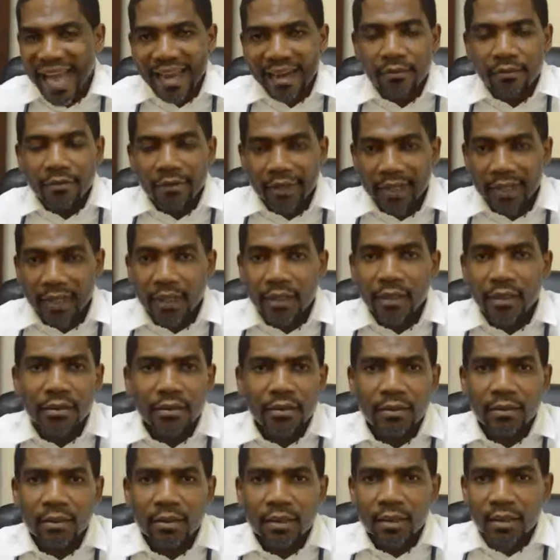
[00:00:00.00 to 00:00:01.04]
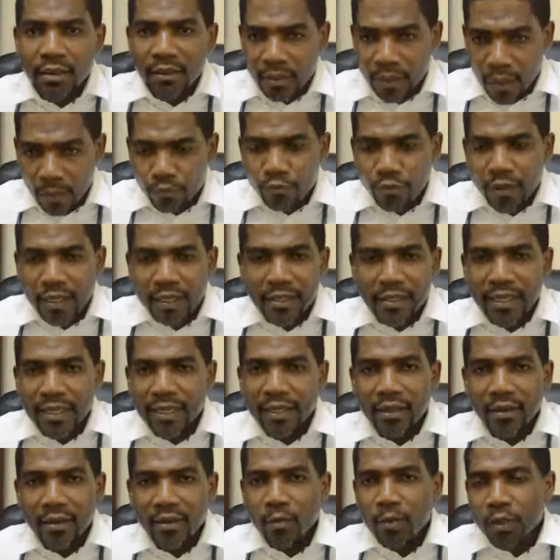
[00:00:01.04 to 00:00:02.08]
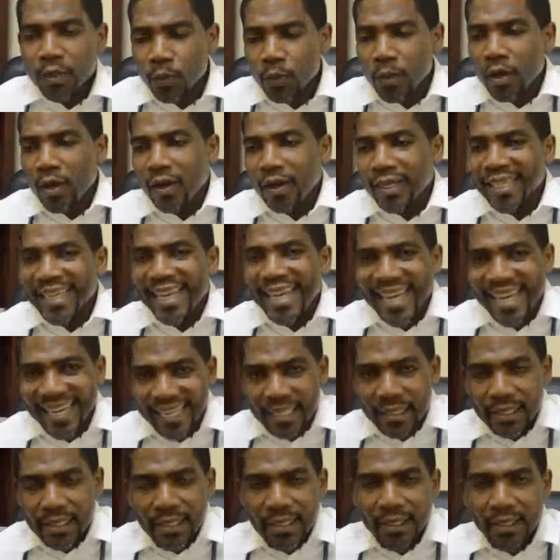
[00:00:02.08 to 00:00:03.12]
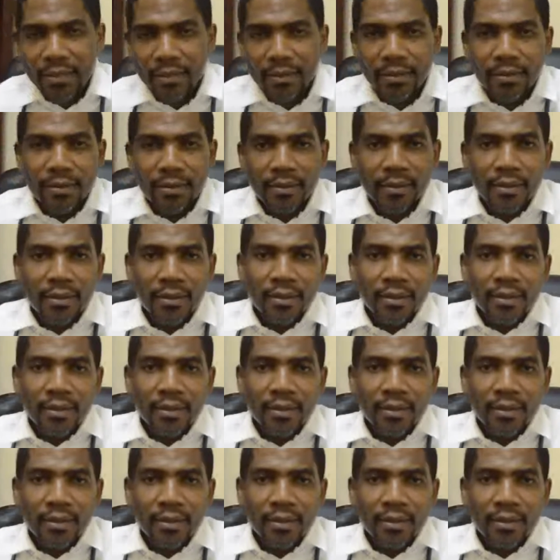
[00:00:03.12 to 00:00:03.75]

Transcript: Advil, naproxen, or what we call the NSAIDs.